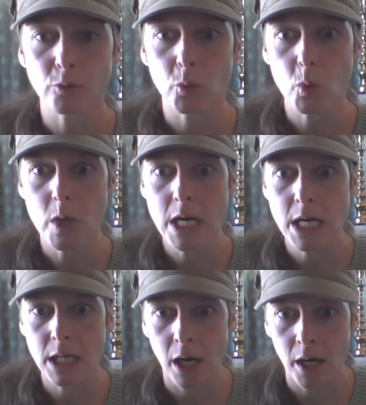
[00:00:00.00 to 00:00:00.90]
Freedom.
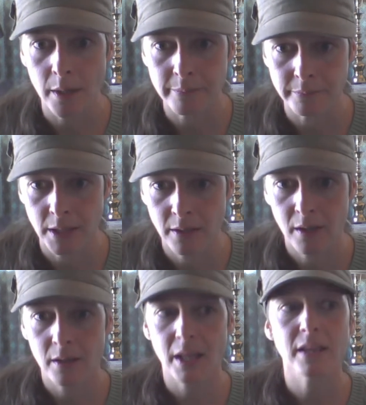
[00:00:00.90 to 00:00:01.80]
Freedom.
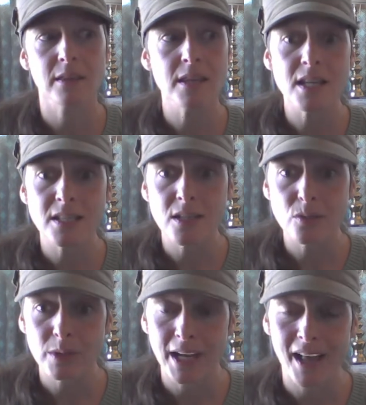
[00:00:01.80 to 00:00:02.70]
Like, this is
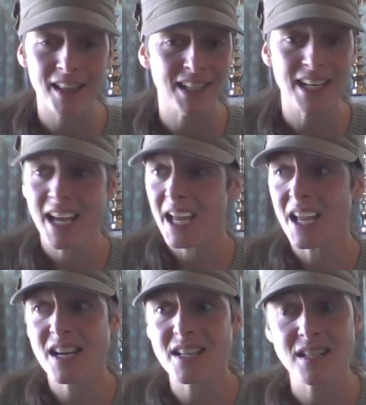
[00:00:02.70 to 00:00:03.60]
yeah. reality.
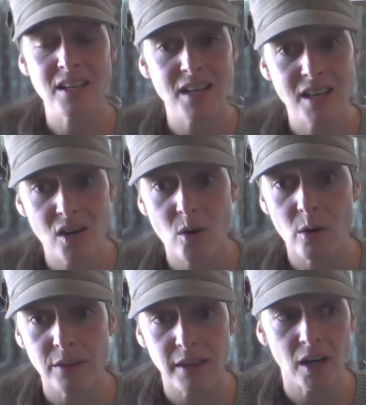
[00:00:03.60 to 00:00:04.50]
It isn't here
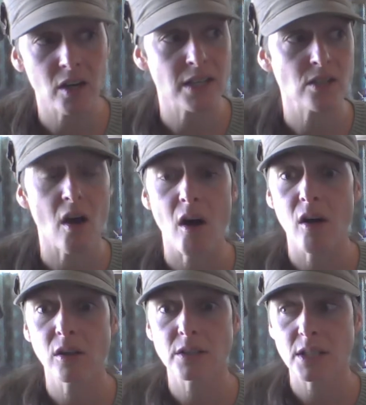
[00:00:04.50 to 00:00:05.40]
or there. It's
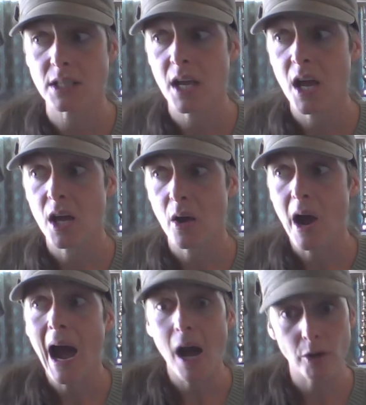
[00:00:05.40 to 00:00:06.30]
all just
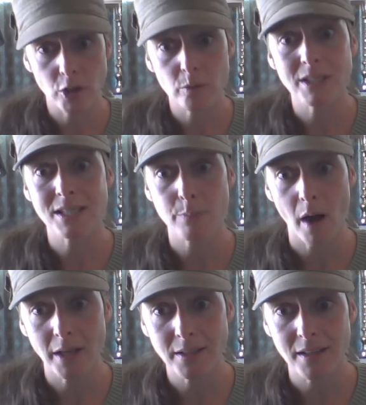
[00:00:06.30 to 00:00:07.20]
how you
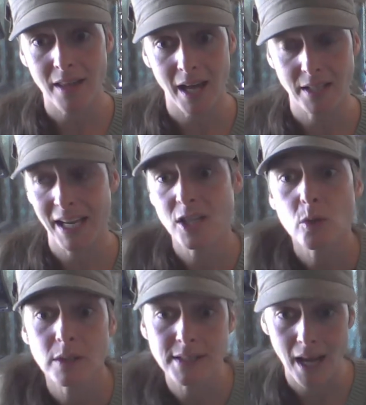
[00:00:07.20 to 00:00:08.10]
respond to that. Can
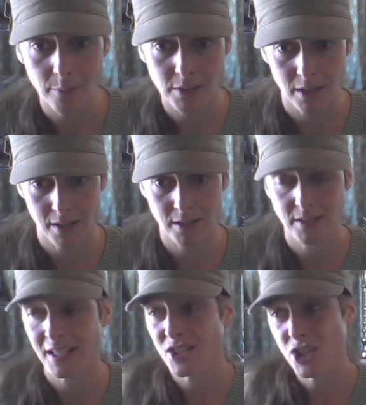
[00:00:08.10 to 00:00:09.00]
you adapt to
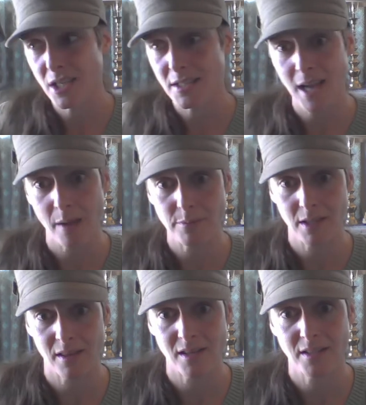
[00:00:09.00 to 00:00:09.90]
this? Can she adapt
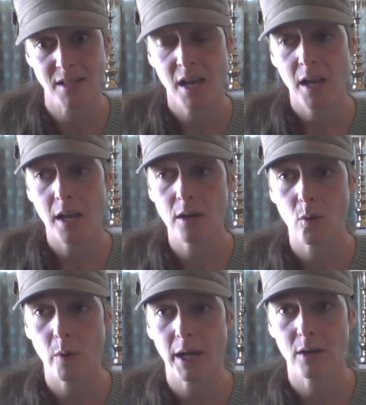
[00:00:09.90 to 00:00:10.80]
to this? in a
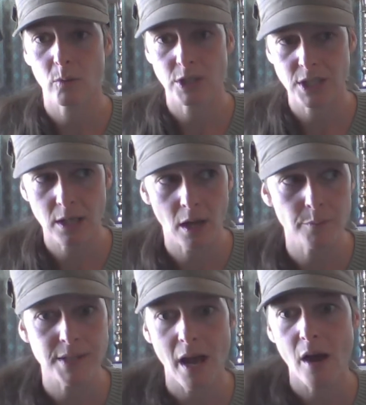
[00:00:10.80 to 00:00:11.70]
way where she
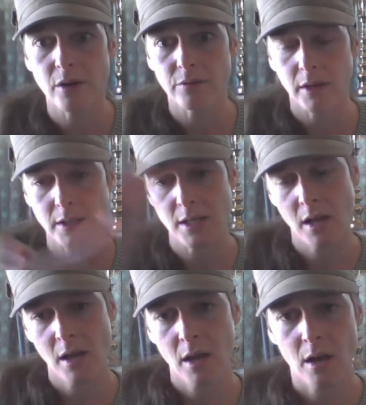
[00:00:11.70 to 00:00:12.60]
comes out of it
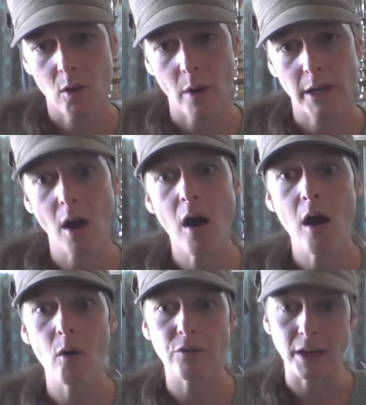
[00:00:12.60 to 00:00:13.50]
going,
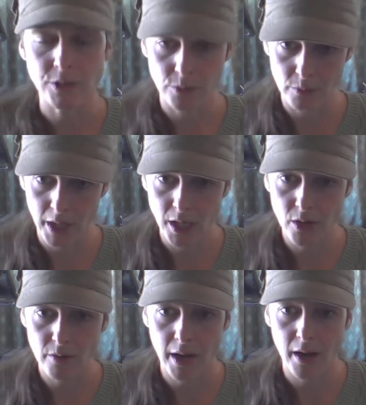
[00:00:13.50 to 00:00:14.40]
Oh, if I knew what I
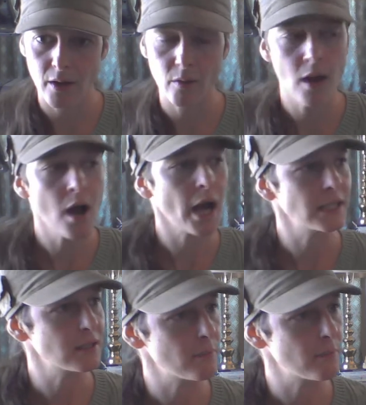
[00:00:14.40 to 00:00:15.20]
know now, I did the